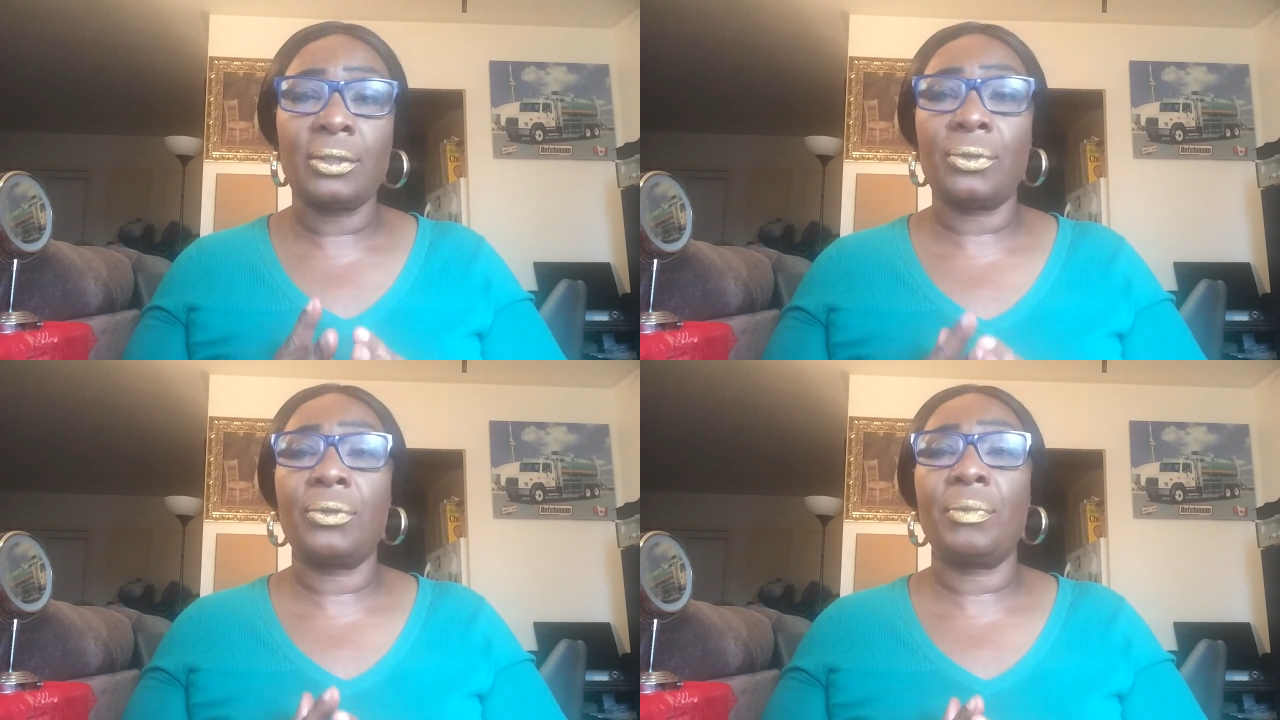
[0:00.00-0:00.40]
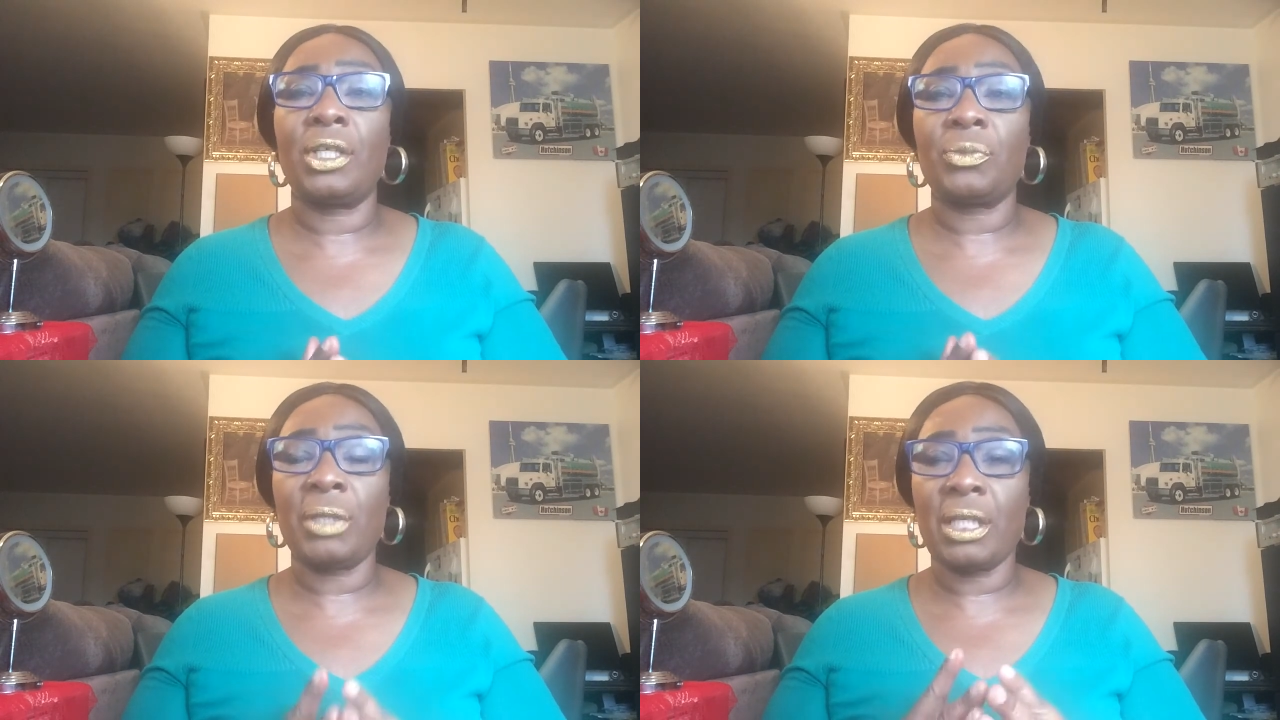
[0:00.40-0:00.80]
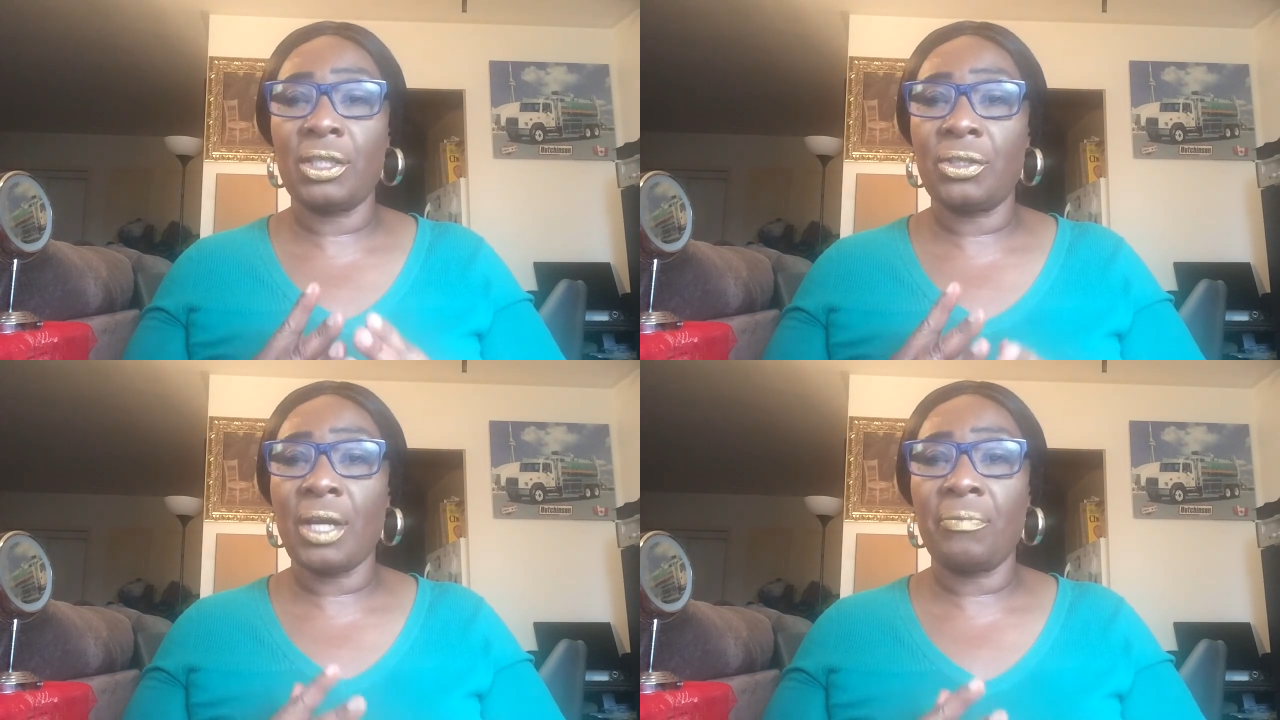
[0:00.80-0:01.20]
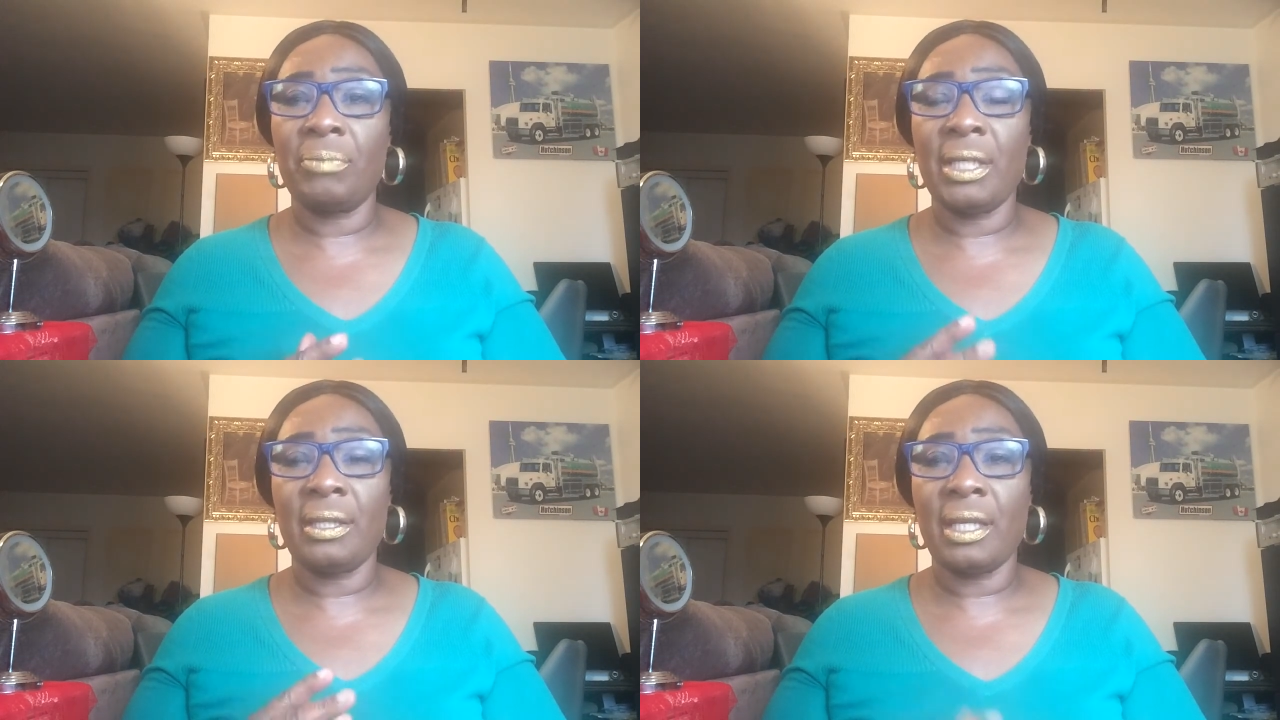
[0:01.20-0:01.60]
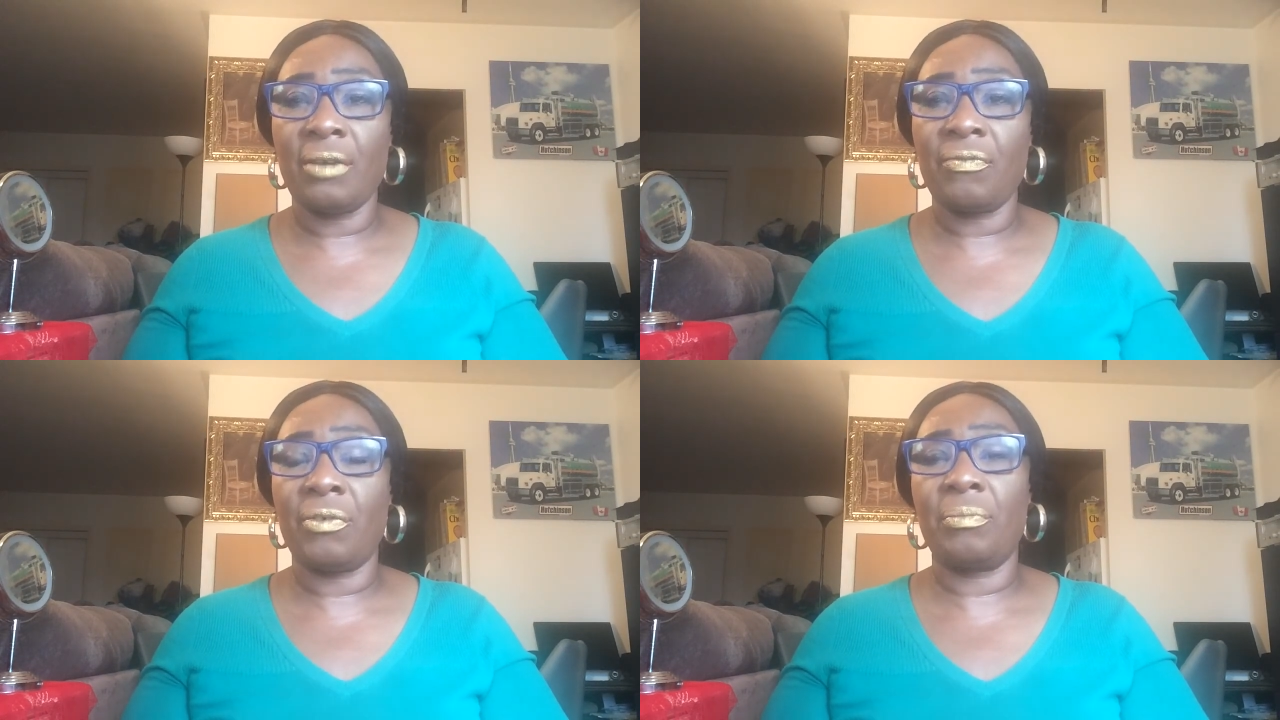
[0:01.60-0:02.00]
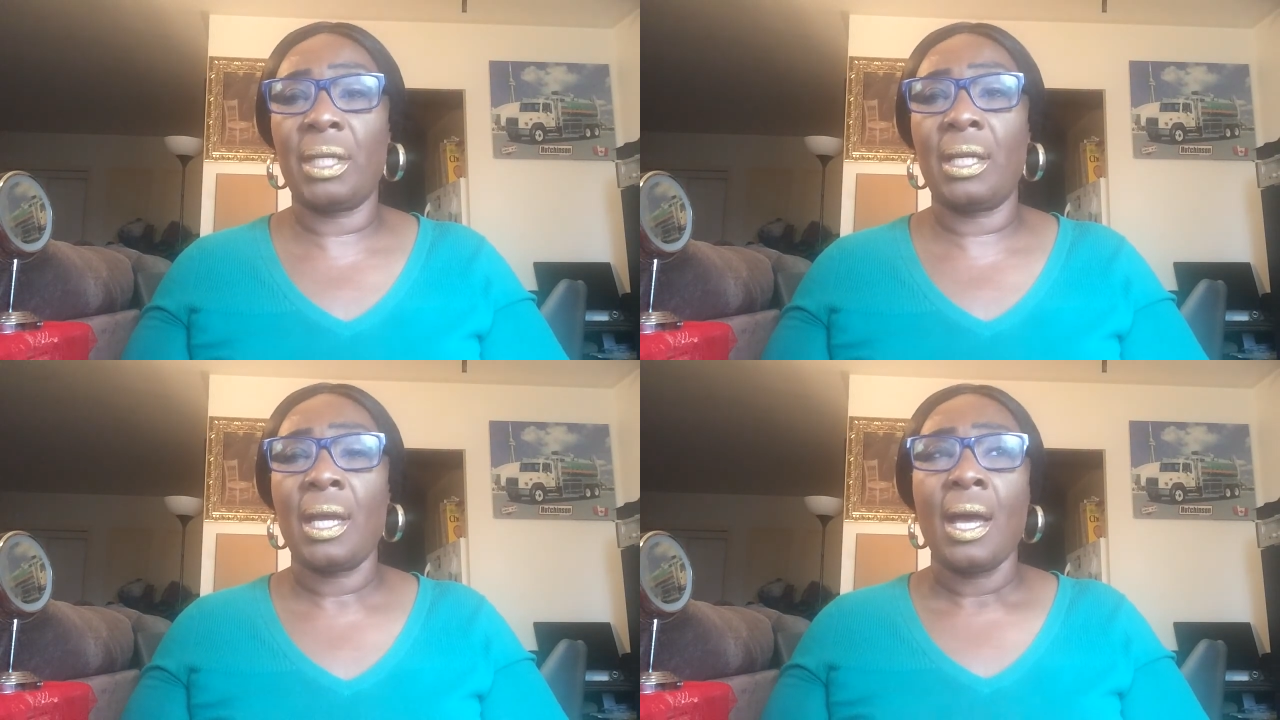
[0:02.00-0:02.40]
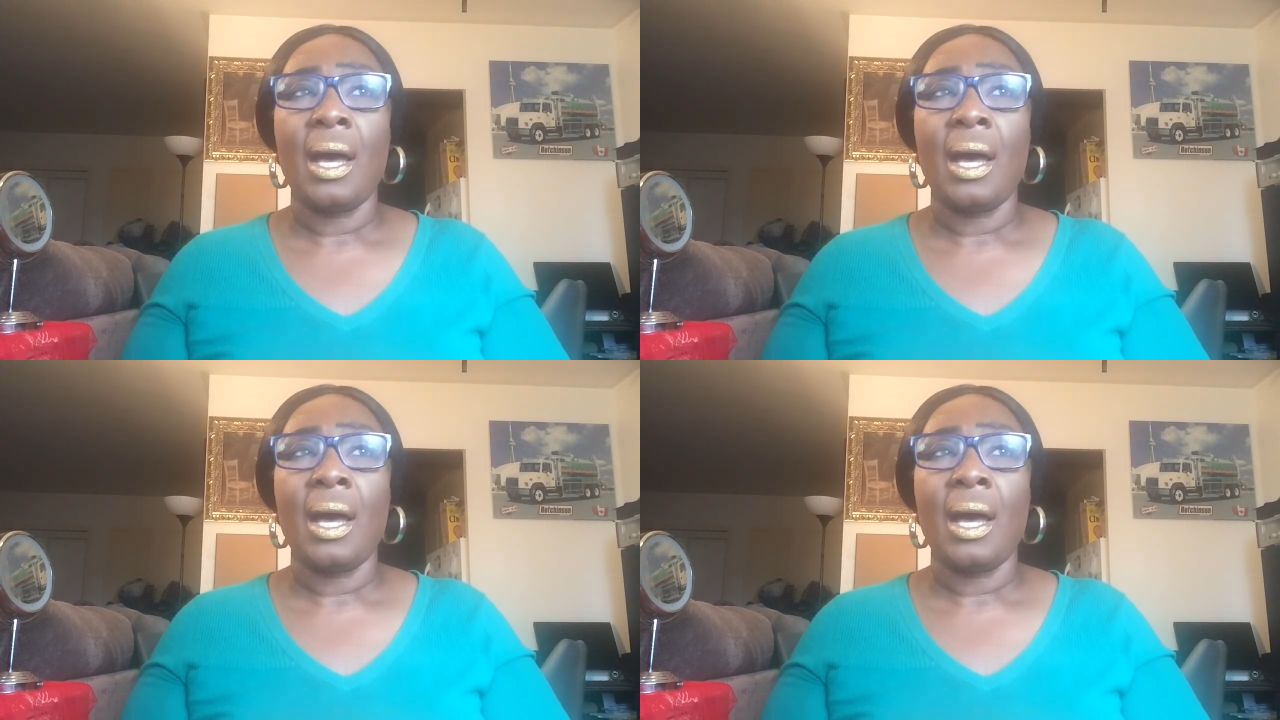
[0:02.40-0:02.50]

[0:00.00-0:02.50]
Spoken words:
so much because you have been there for me.